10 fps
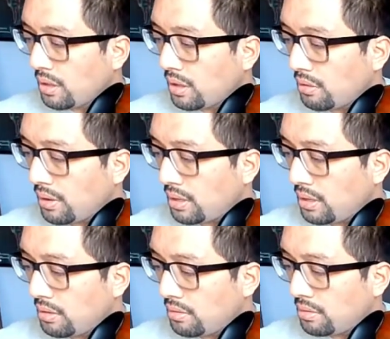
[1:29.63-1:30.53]
Alright,
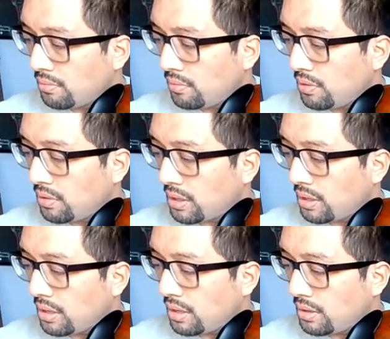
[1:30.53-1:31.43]
here's some music, and
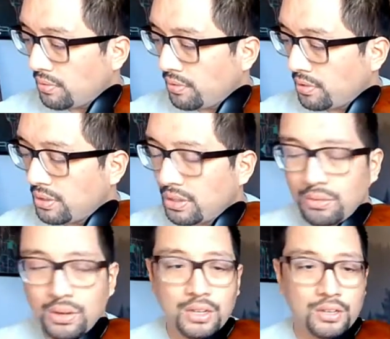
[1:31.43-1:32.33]
then the first thing we're
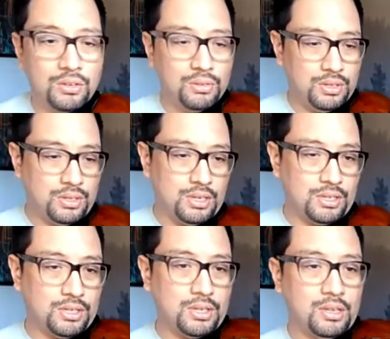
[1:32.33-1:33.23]
going to do is
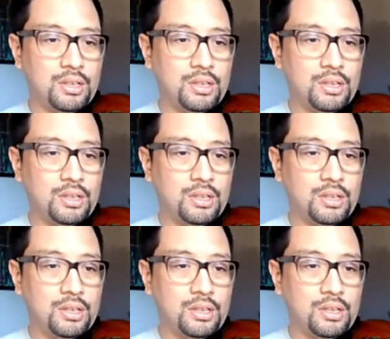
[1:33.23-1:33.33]
just